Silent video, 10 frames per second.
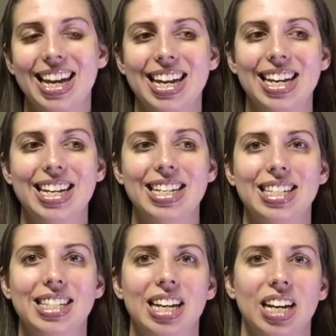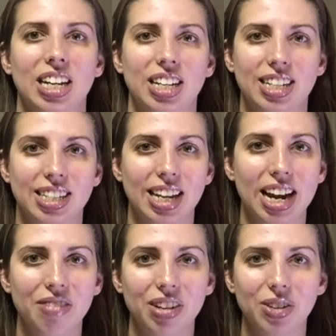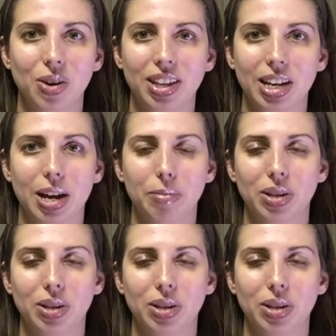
is you just kind of ignore them,